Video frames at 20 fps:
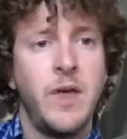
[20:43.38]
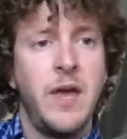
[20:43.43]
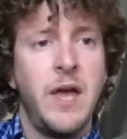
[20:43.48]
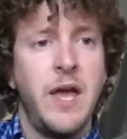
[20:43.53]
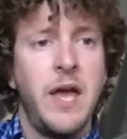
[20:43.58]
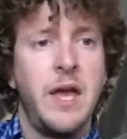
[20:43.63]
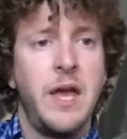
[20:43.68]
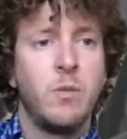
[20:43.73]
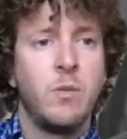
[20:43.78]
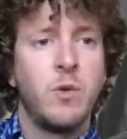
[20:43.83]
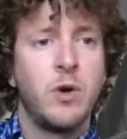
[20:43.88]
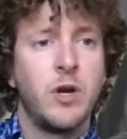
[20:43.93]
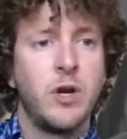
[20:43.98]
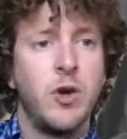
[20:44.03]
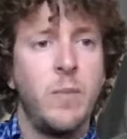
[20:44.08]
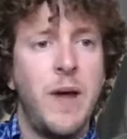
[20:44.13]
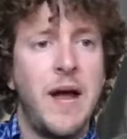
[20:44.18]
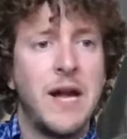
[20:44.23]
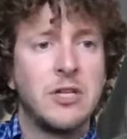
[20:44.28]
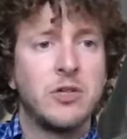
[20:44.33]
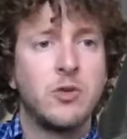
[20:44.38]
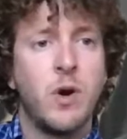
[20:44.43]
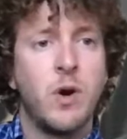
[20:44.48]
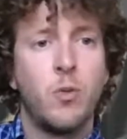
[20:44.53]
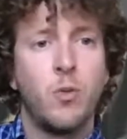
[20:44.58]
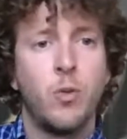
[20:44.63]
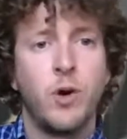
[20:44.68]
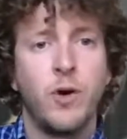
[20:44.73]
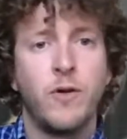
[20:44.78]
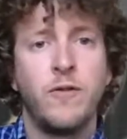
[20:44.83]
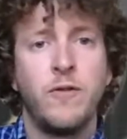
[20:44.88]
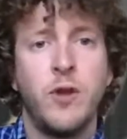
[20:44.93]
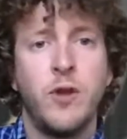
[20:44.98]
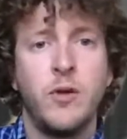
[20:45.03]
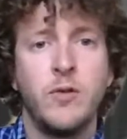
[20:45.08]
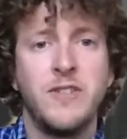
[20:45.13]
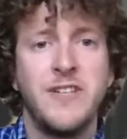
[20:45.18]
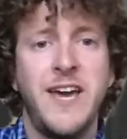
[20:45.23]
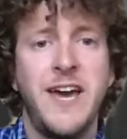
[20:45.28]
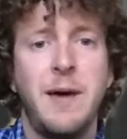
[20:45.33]
and then we're going to go back to our
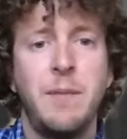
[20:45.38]
workflow tab.